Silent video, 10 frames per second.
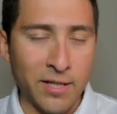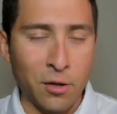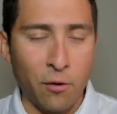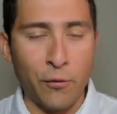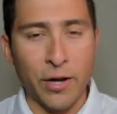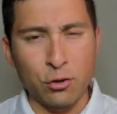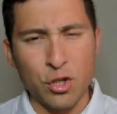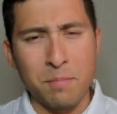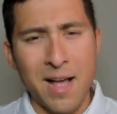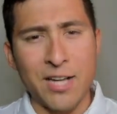So don't forget to
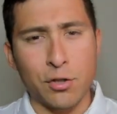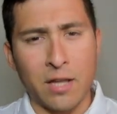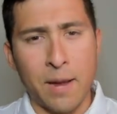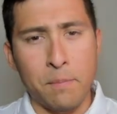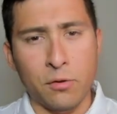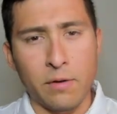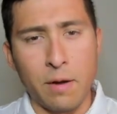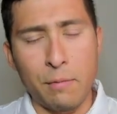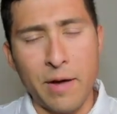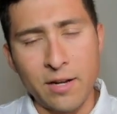smash the like button,
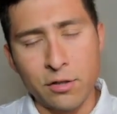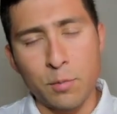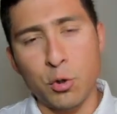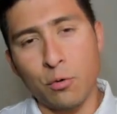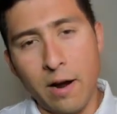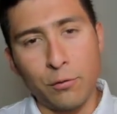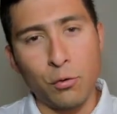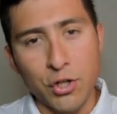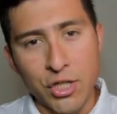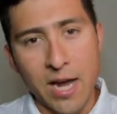everybody. Subscribe to
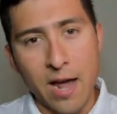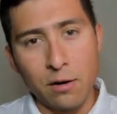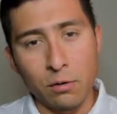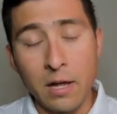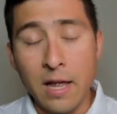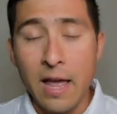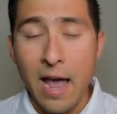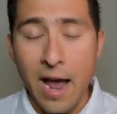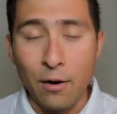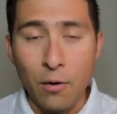the channel,
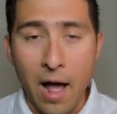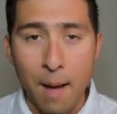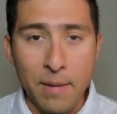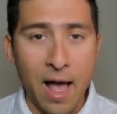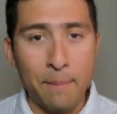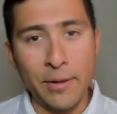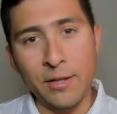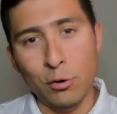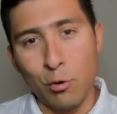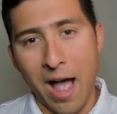and I'm
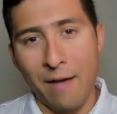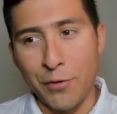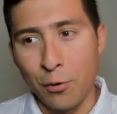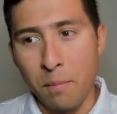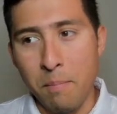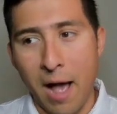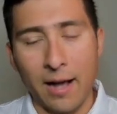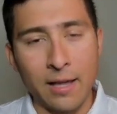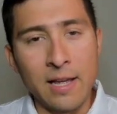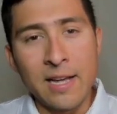happy to have you
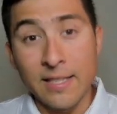back.